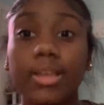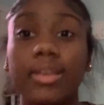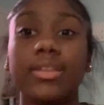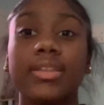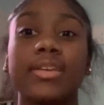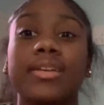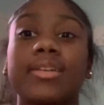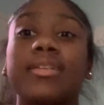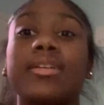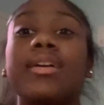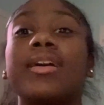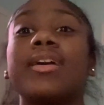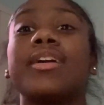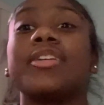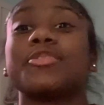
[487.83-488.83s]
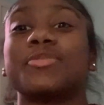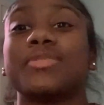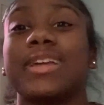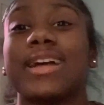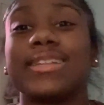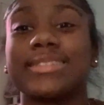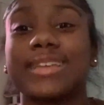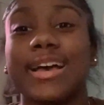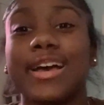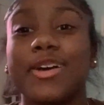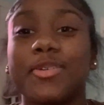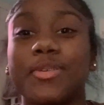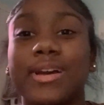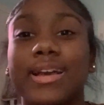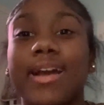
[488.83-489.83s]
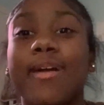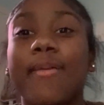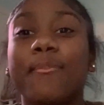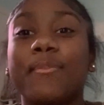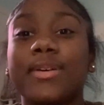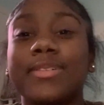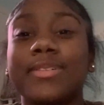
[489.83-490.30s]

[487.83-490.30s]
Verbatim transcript: yeah. So that's how I got